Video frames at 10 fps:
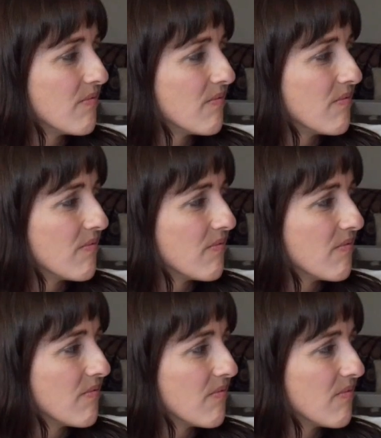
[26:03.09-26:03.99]

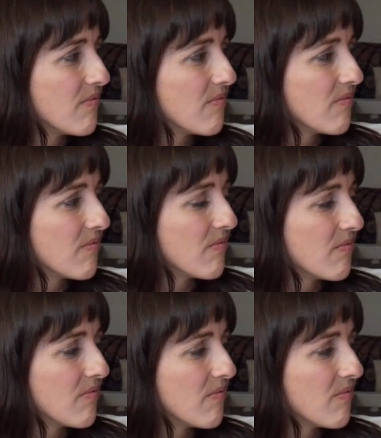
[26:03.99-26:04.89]

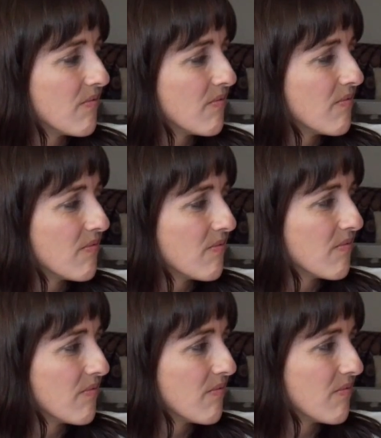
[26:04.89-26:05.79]

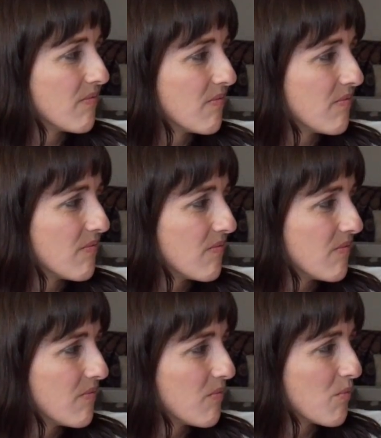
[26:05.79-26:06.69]

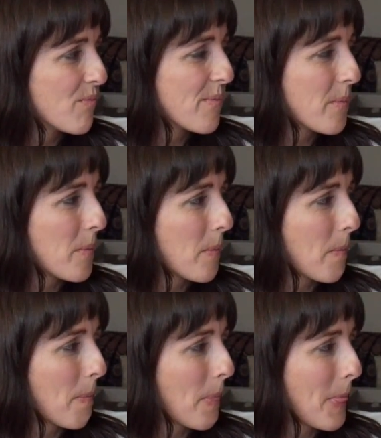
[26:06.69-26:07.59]

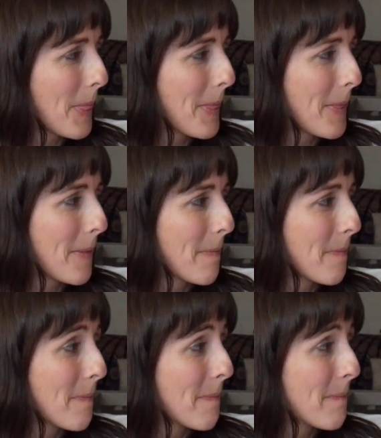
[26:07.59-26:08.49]

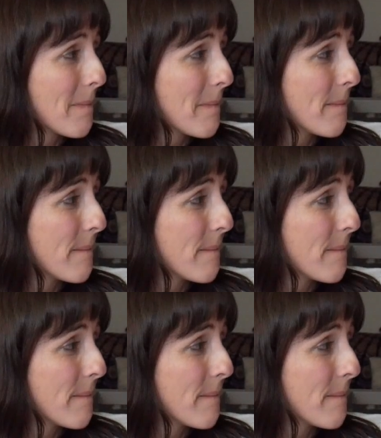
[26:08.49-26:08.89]
(silent)